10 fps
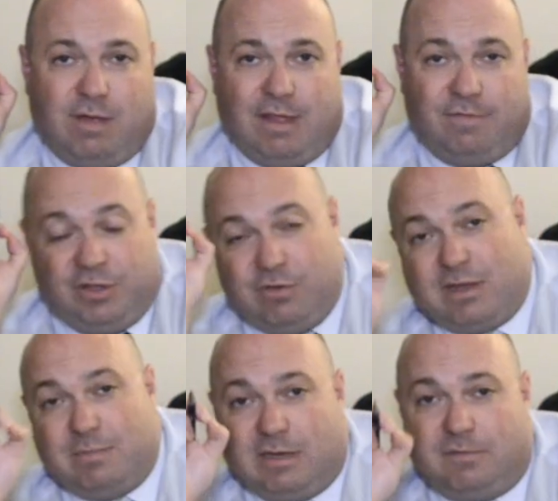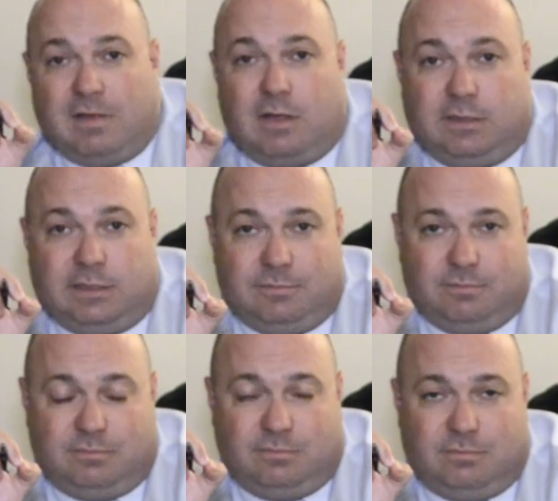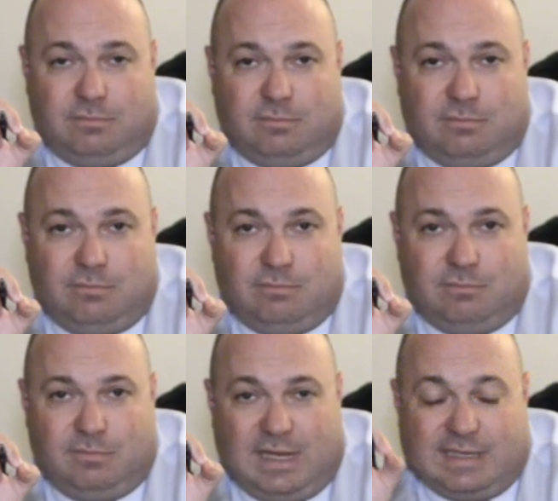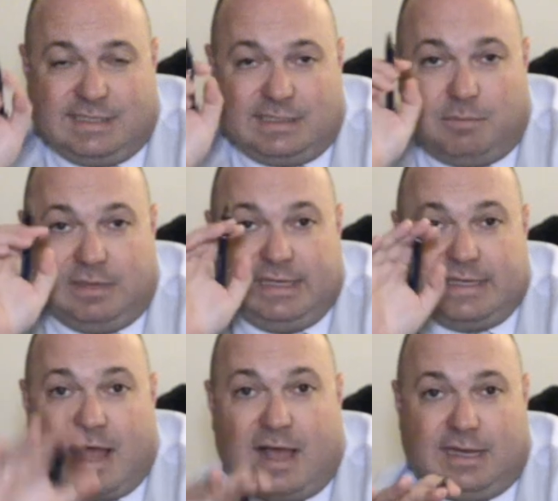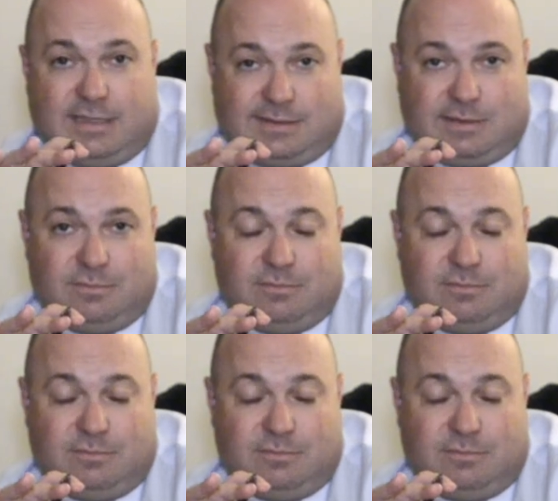if you commit a felony and somebody dies,